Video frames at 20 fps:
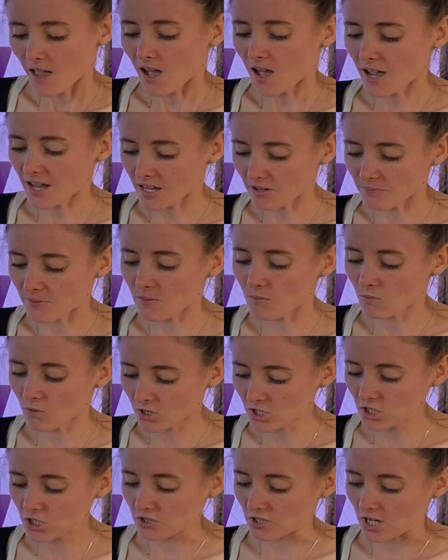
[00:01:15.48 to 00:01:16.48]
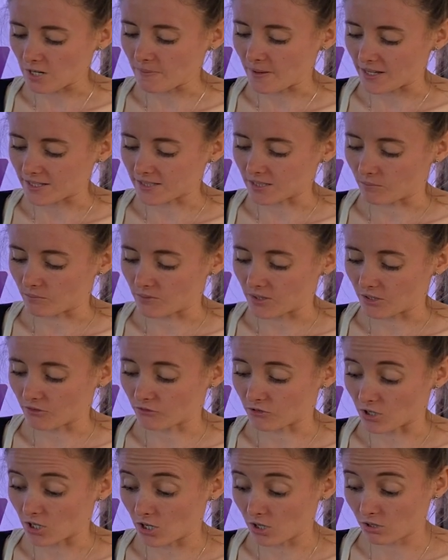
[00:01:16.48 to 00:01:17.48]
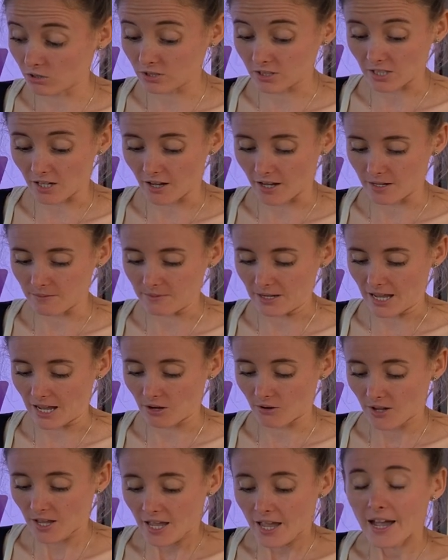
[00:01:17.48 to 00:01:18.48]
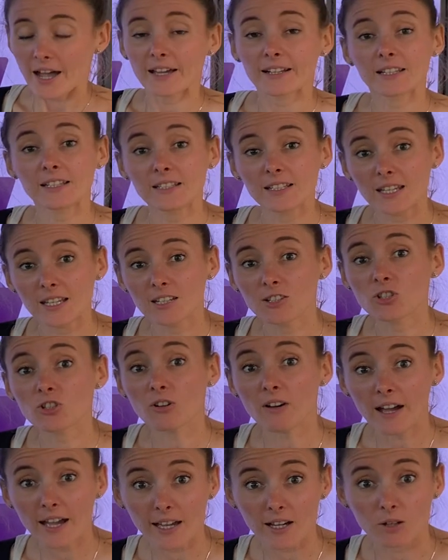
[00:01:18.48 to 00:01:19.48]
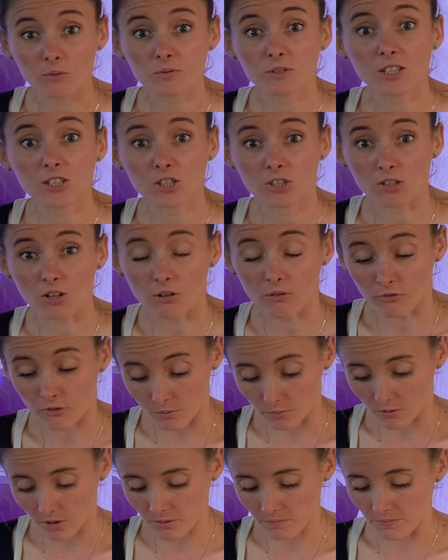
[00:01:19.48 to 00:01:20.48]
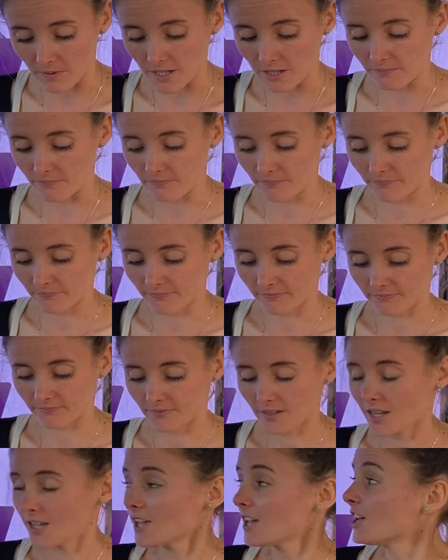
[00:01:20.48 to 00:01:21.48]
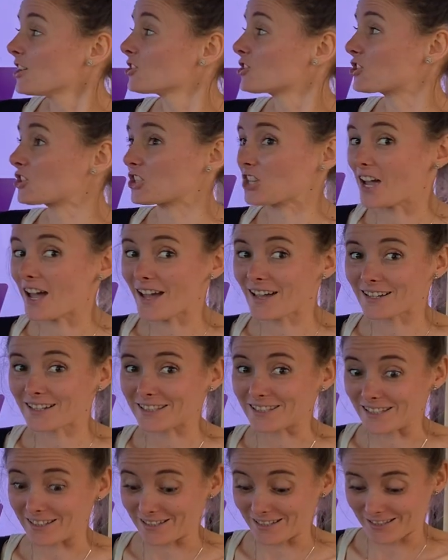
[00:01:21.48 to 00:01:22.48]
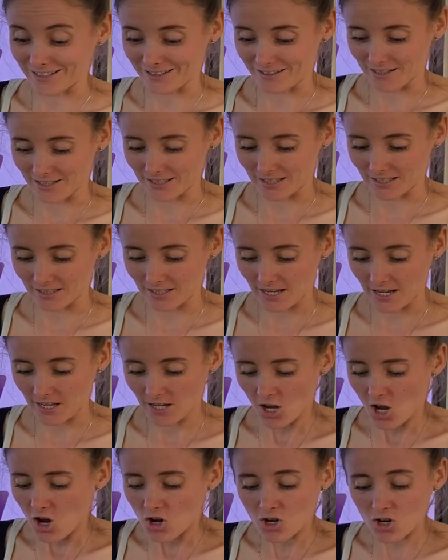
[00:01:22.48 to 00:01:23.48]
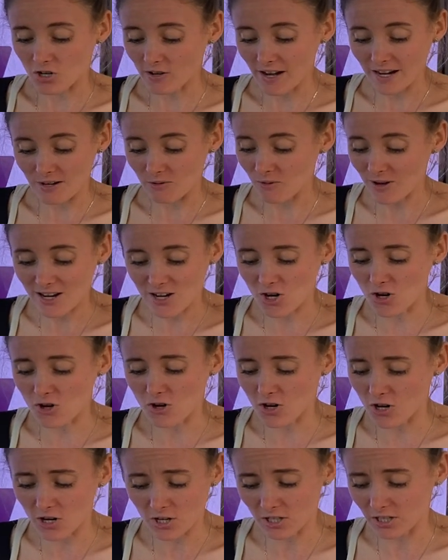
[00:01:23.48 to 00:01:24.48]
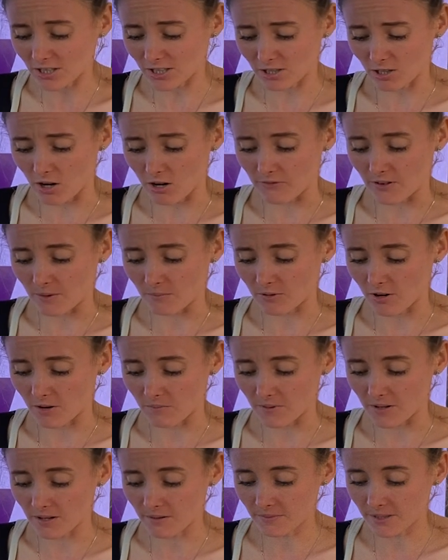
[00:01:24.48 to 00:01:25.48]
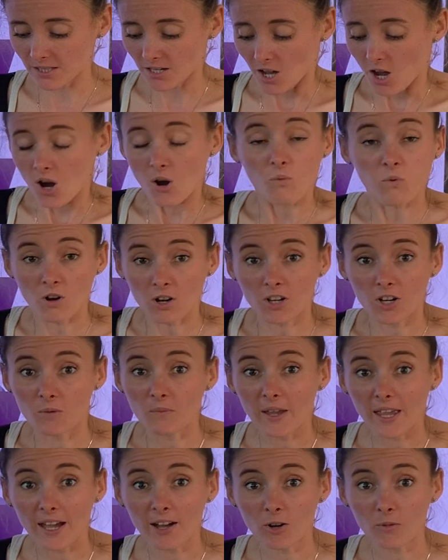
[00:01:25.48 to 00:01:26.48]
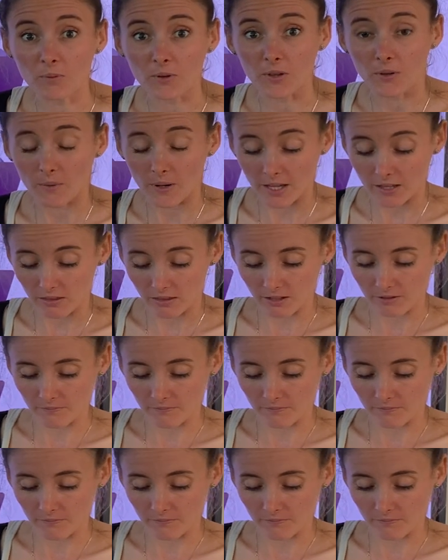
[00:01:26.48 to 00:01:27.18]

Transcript: I have been wondering about something for a long time now, and I need your help to solve the problem. Jack said excitedly. Great, we're good at solving problems. What can we help you with?